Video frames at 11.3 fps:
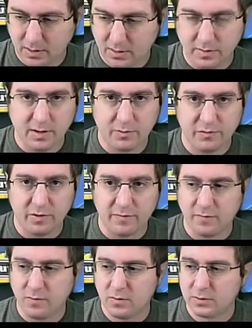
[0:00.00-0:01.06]
that was our
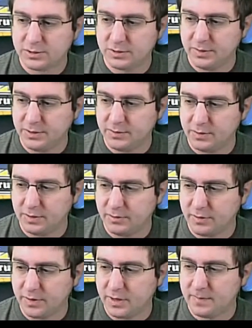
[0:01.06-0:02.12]
4, so we do another
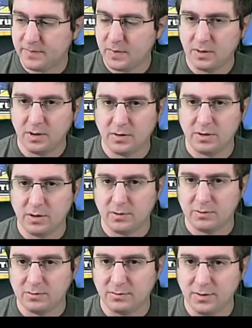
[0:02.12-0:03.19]
thing. Oh no,
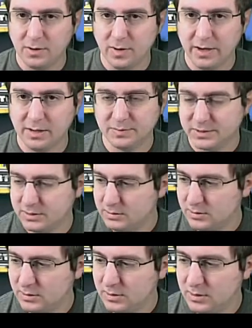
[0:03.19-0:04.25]
no items.
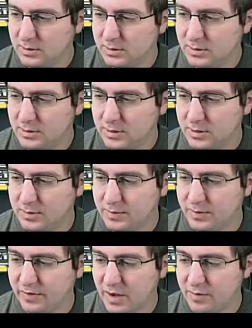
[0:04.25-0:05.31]

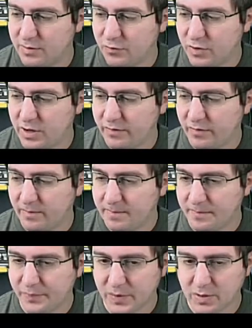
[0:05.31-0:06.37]
This guy retreats,
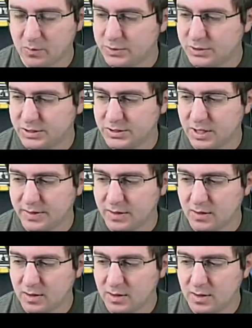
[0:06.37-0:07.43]
which does nothing.
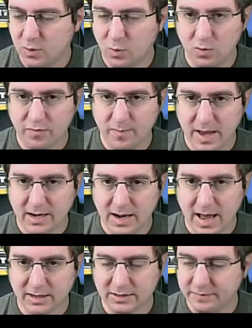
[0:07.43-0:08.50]
Wolfman
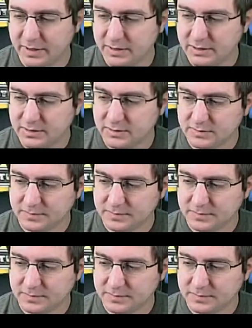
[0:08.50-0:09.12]
activates.